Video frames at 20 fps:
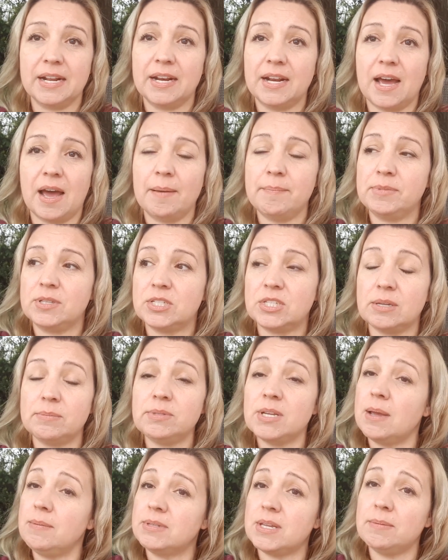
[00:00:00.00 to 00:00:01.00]
And
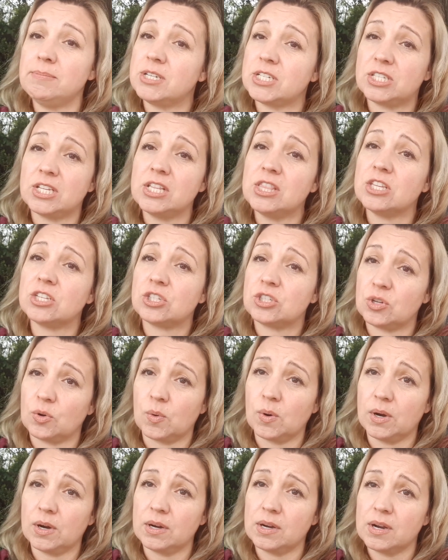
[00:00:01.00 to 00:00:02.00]
sometimes I'm just in the
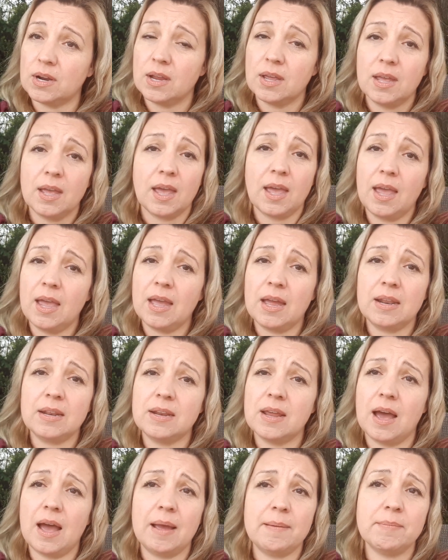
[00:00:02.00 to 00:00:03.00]
store
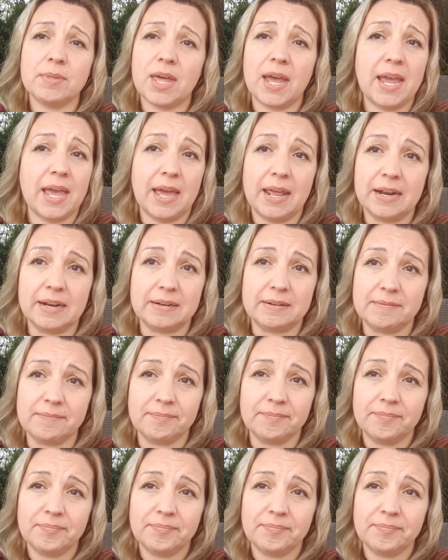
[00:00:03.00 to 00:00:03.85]
and I'm lightheaded.